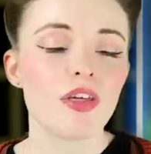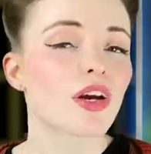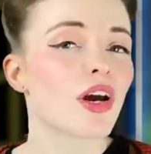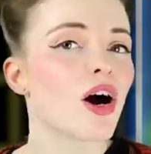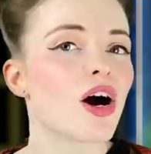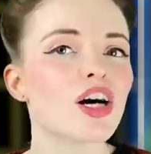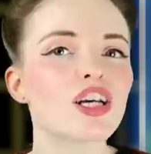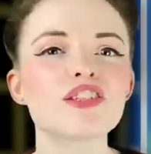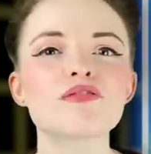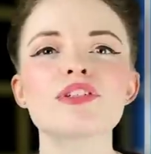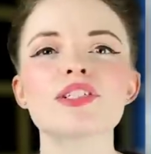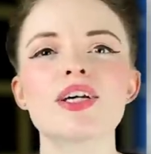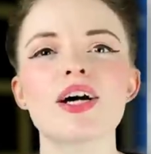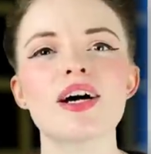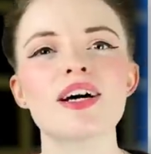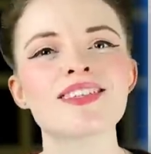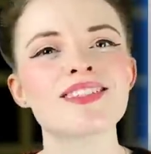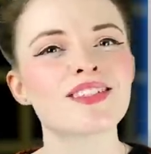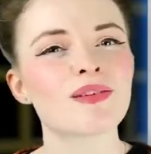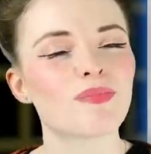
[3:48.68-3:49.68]
cast
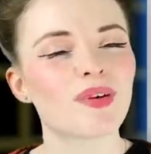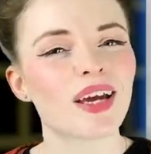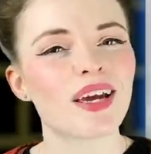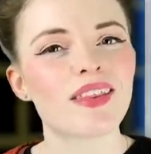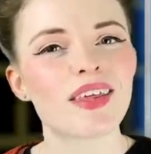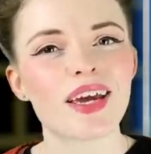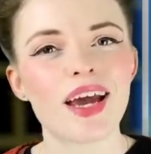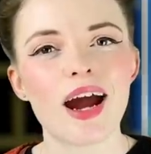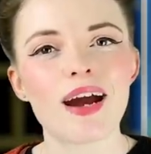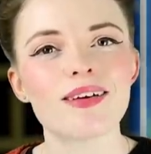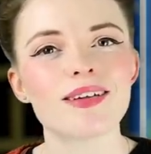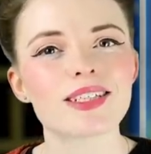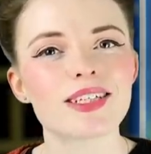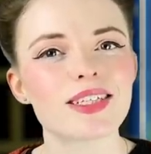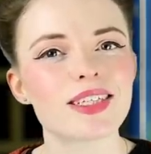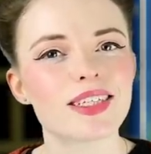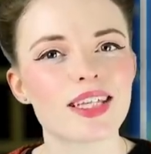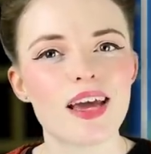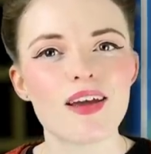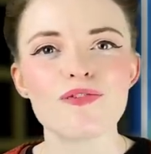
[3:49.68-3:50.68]
returns to play the
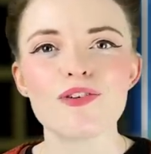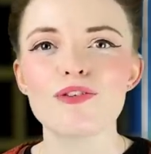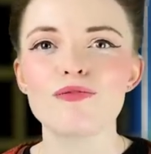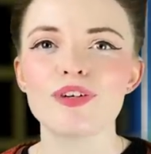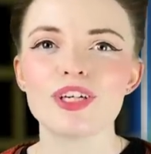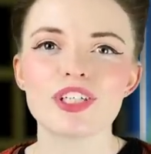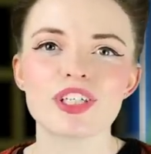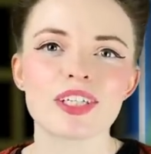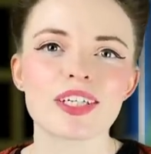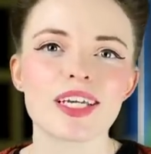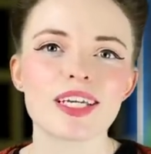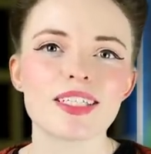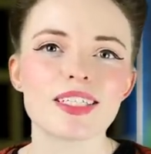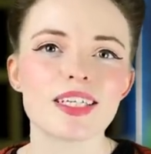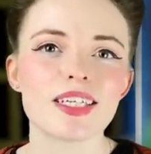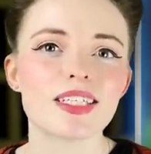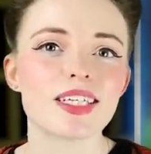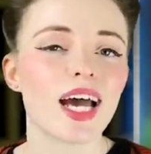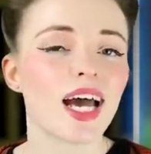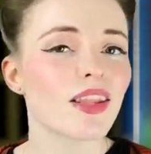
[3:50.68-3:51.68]
characters they've
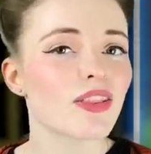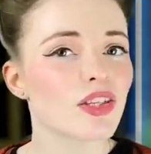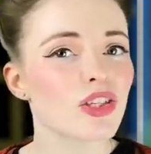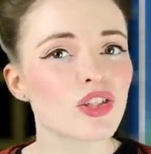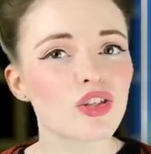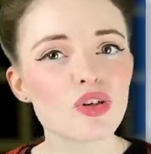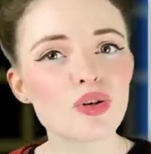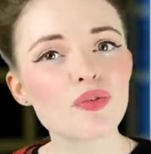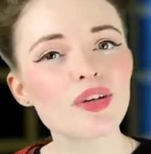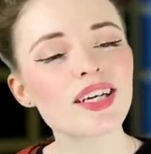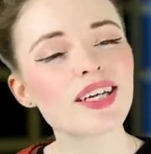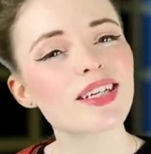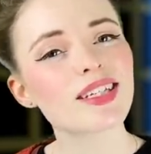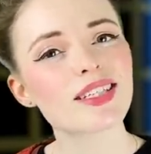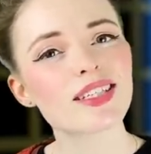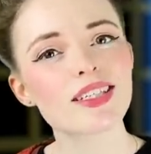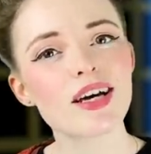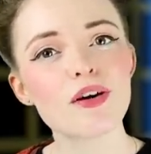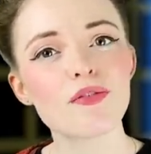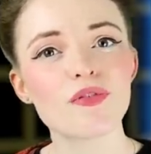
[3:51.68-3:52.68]
originated, and the story
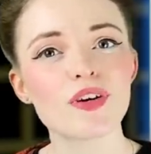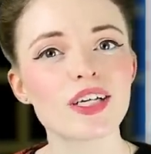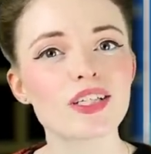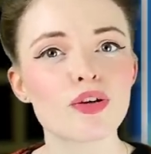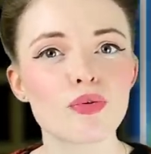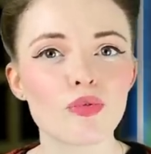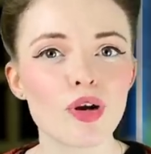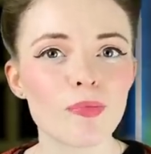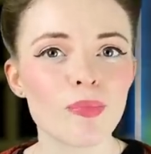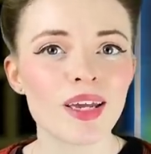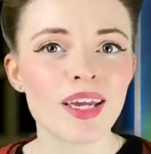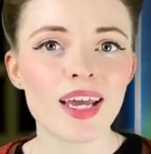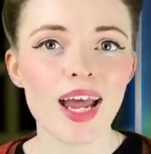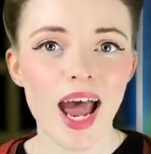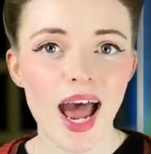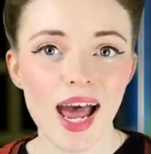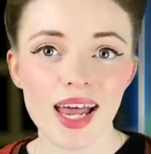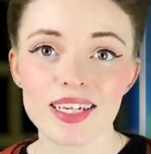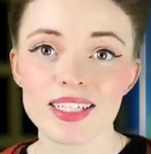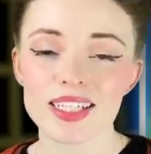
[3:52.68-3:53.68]
itself is gripping
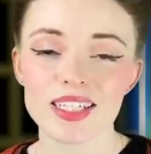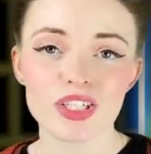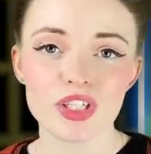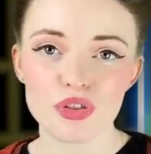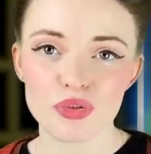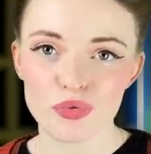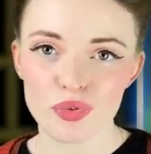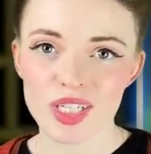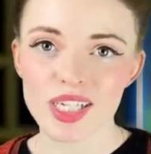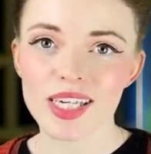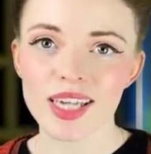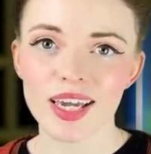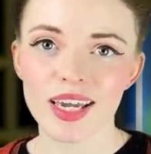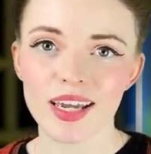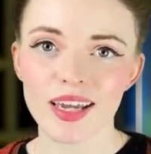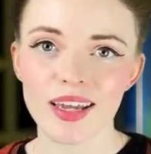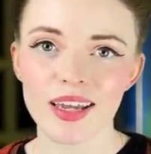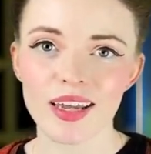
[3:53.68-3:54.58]
and intriguing.